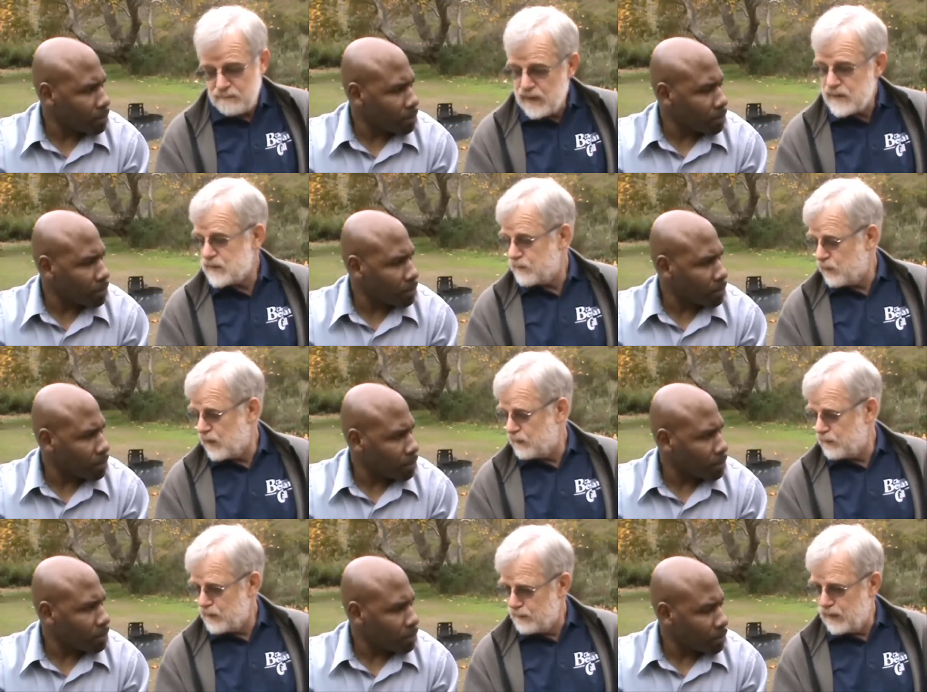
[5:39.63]
Speaker 1: the basic
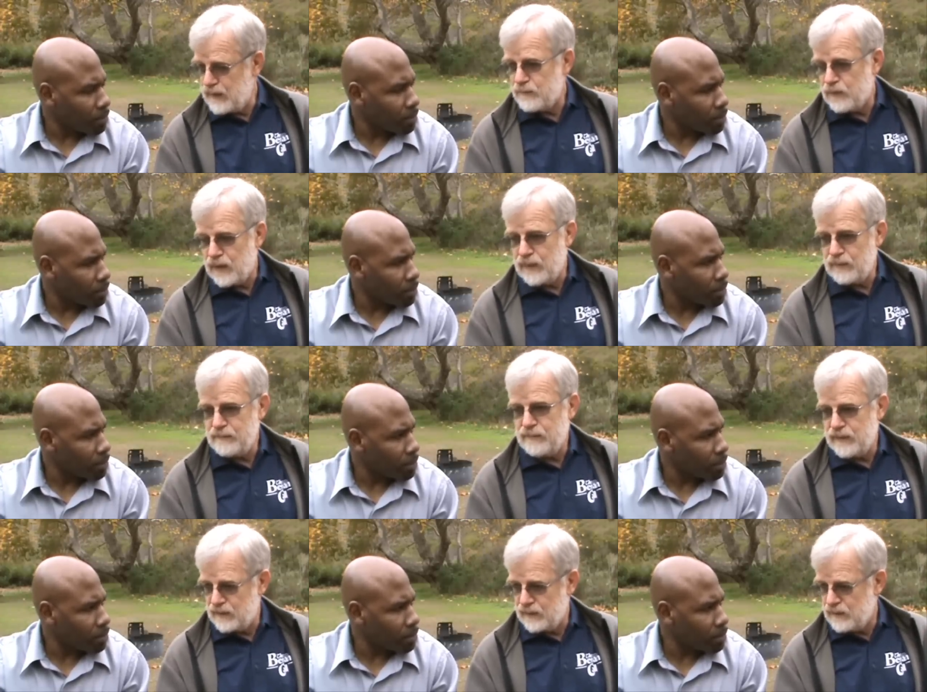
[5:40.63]
problem, the main
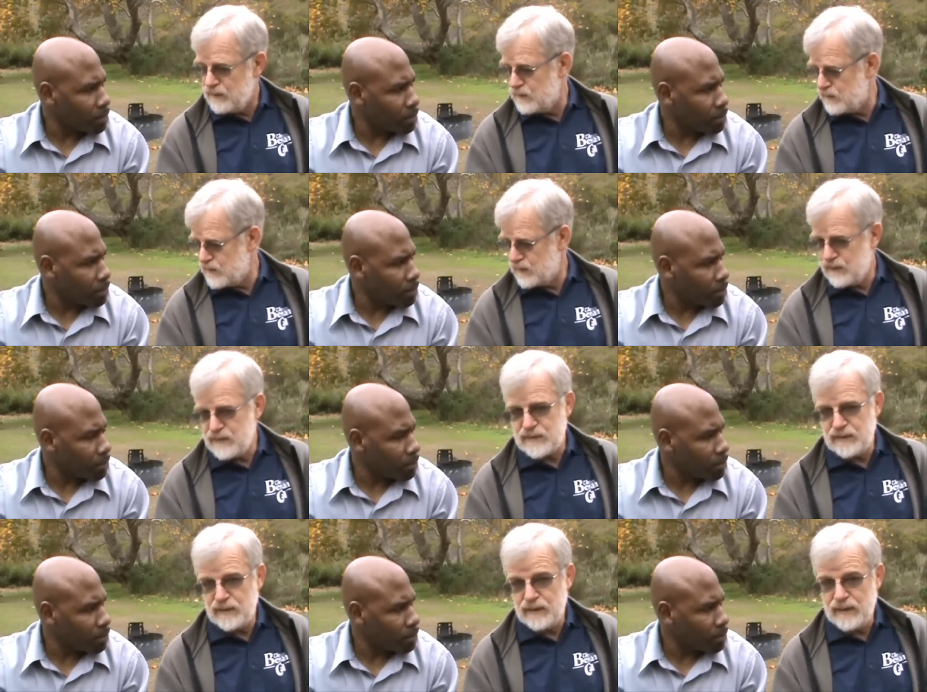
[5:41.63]
problem, but mm-hmm. the good news
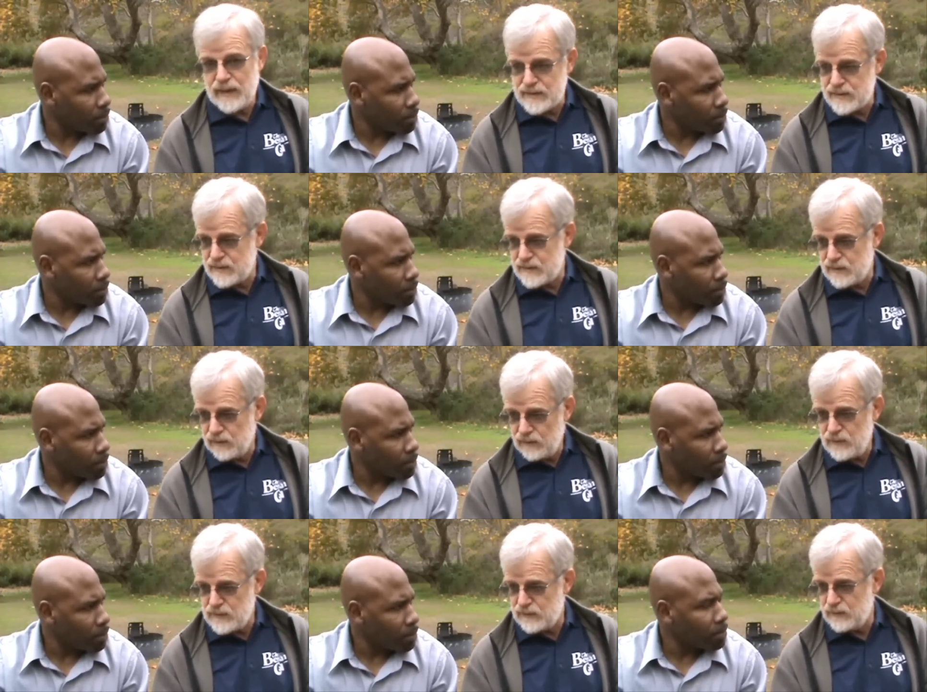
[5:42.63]
is that's the
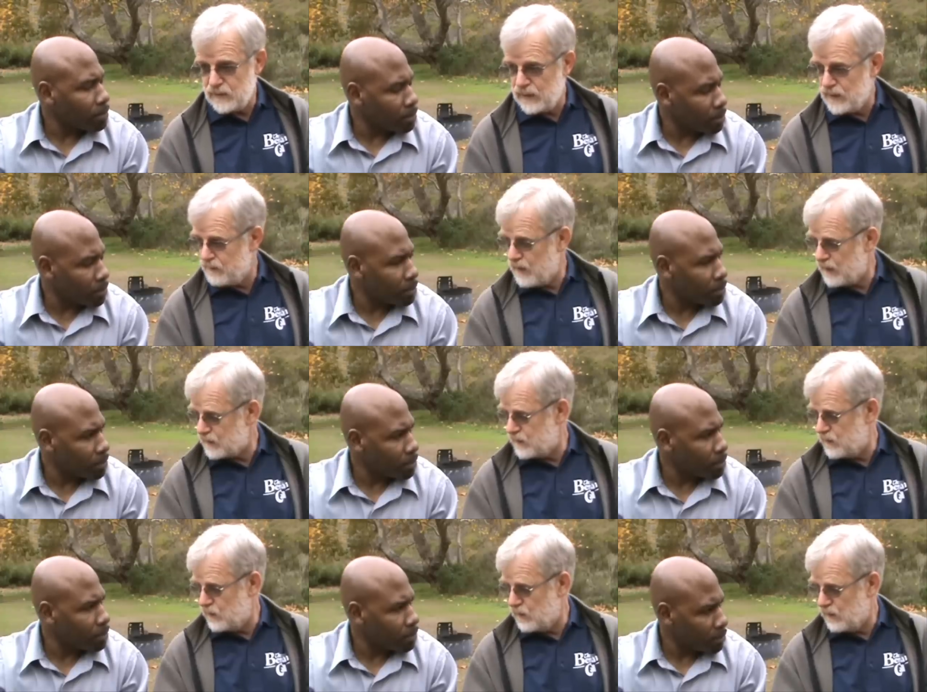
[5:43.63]
solution. We get mm-hmm. back
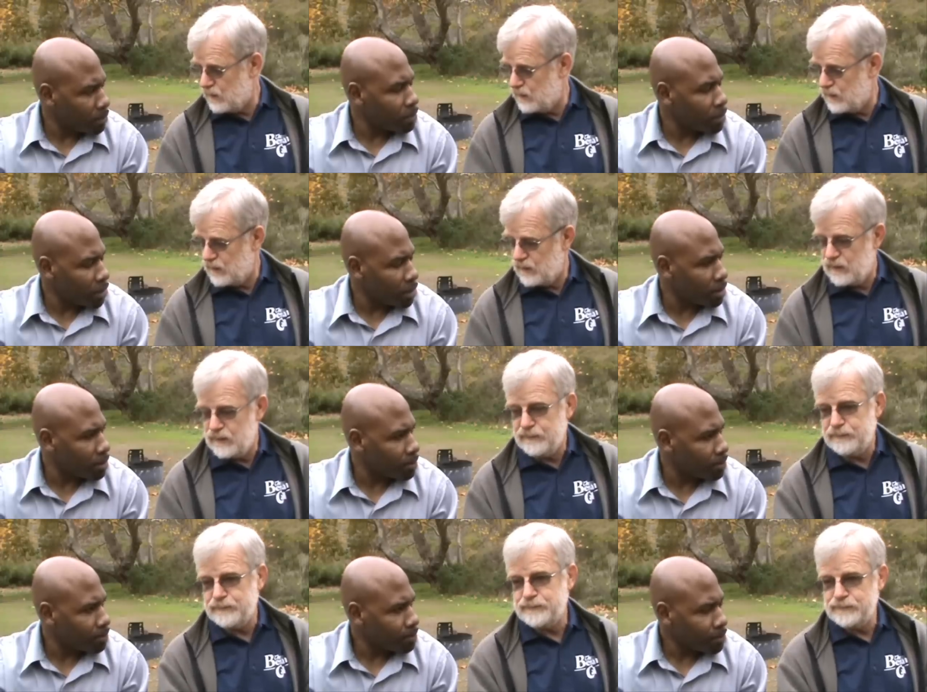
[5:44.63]
to the Word.
Speaker 2: Yeah.
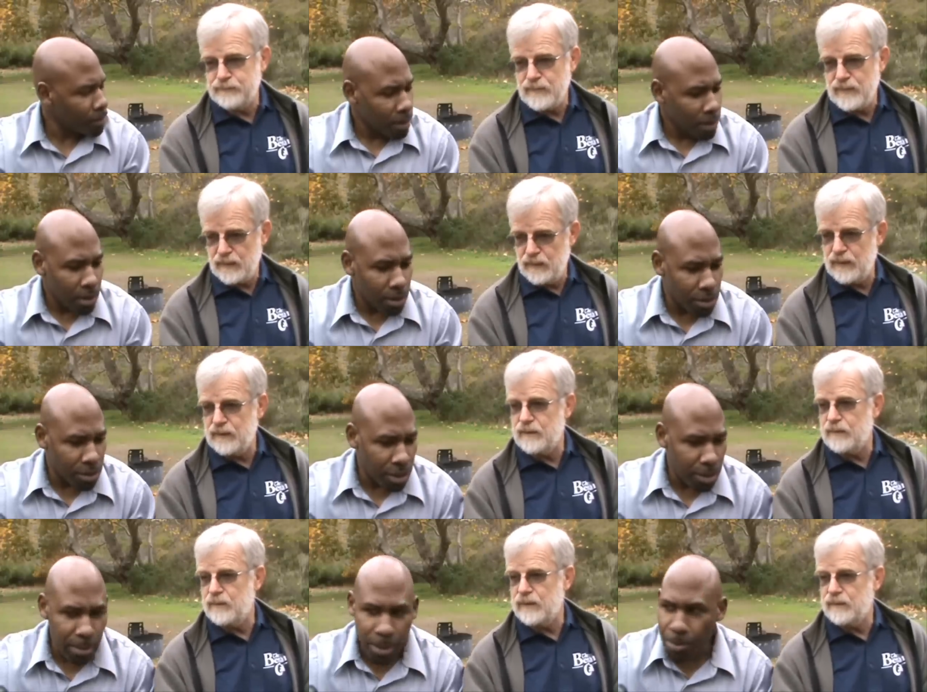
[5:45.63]
And you
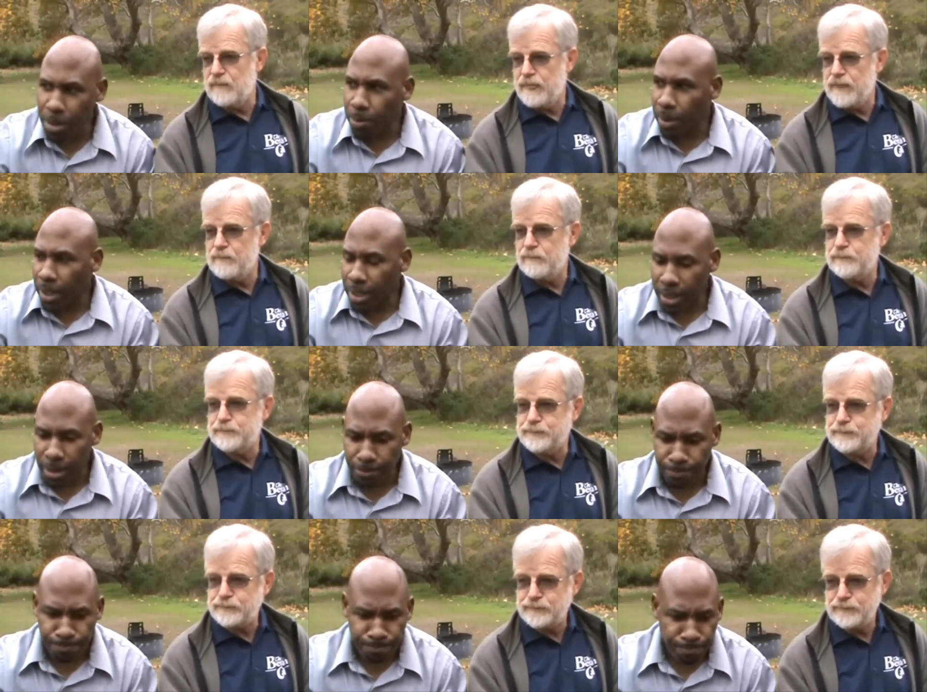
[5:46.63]
think about people like.
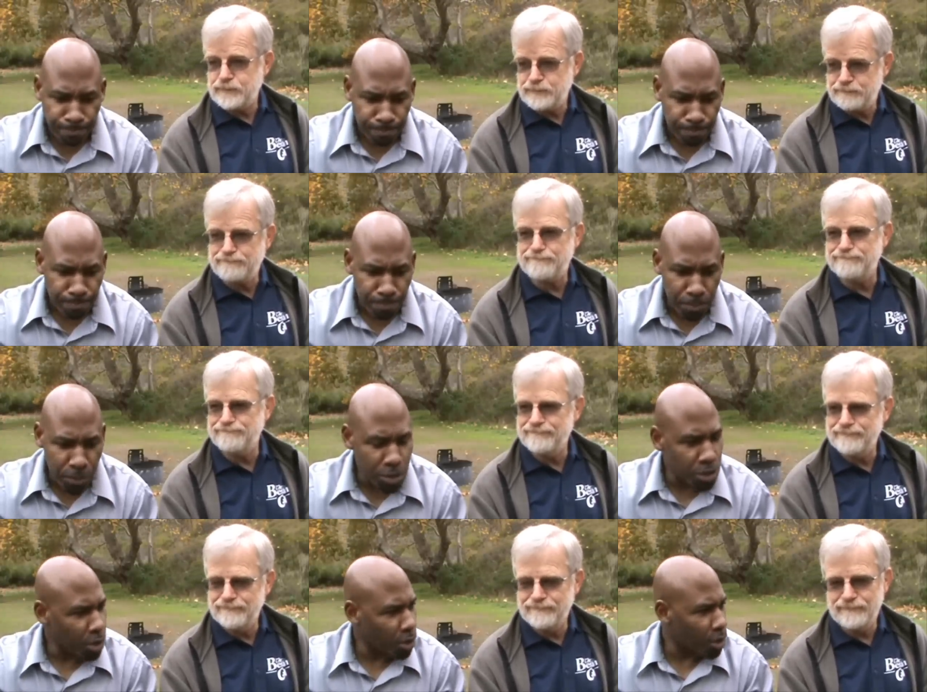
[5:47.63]
Um
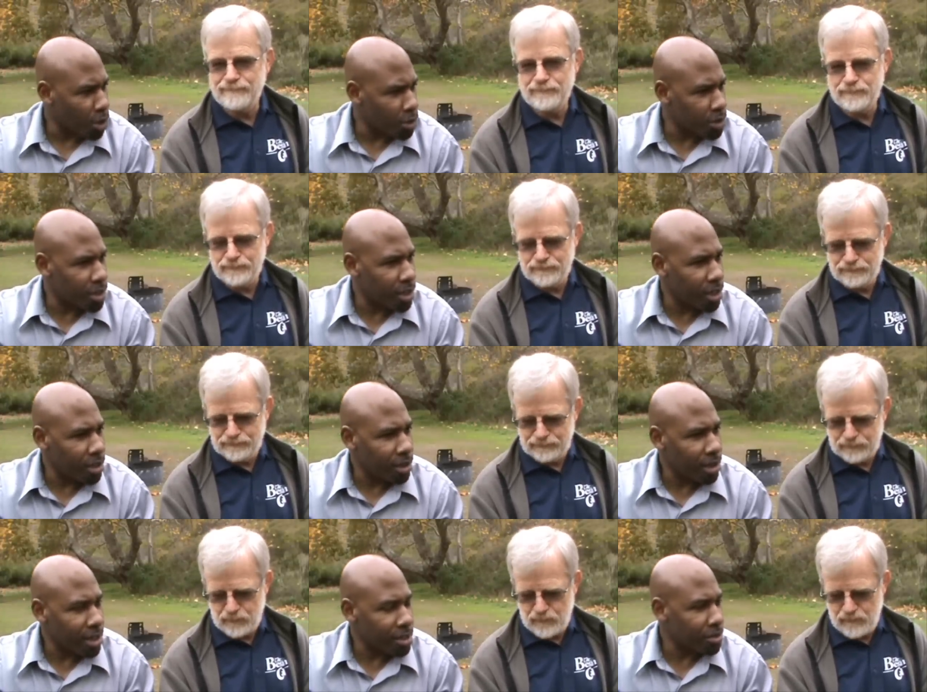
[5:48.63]
Joel Osteen,
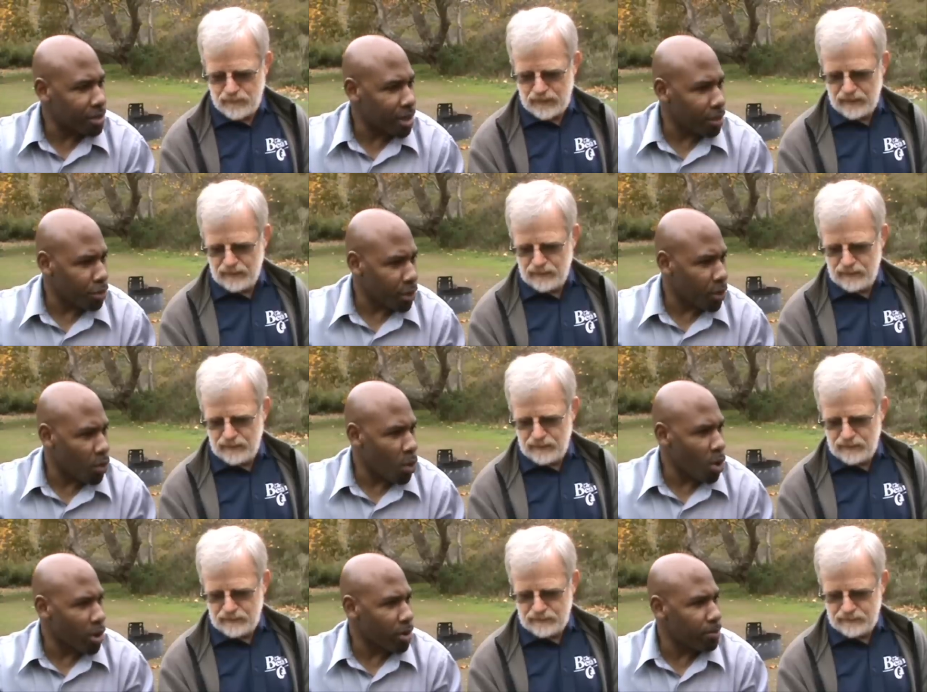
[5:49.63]
as you said, Rick
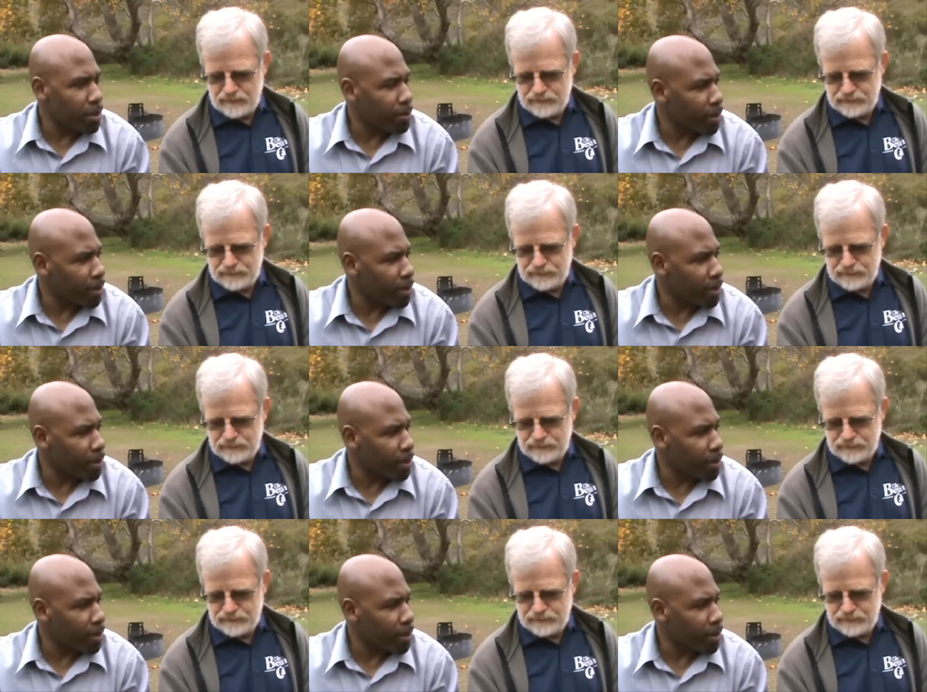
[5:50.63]
Warren, and